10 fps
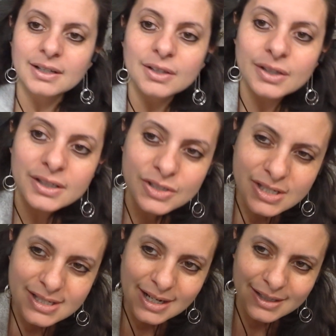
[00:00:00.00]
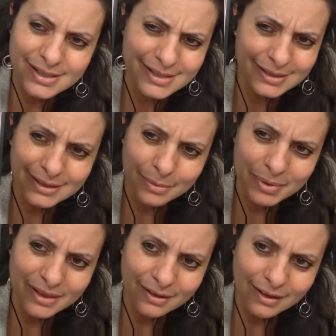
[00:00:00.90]
Look, she's kind of sitting up
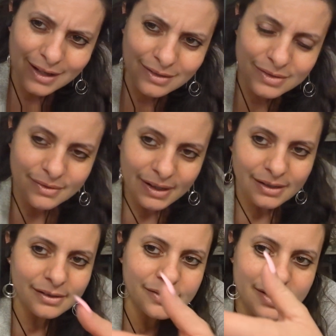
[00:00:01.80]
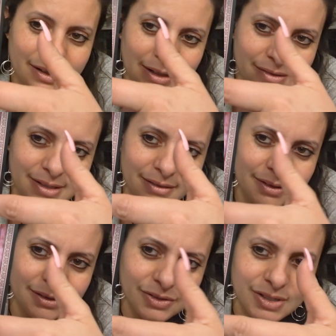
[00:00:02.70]
in the clouds, right? Here's the clouds down
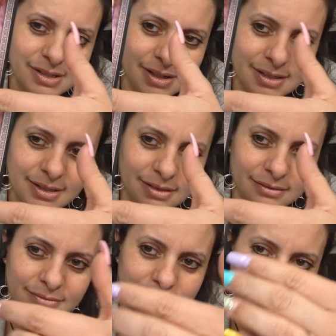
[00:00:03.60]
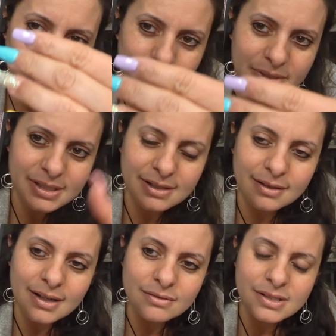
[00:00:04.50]
here. She's like sitting up into the
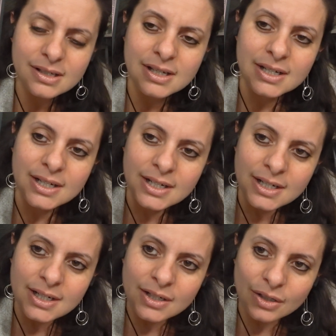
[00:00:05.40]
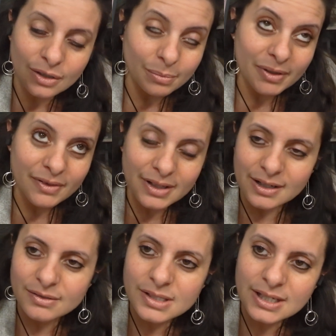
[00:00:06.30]
clouds. Or above the
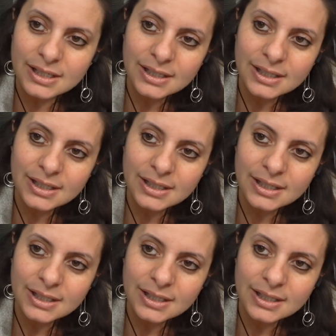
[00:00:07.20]
clouds.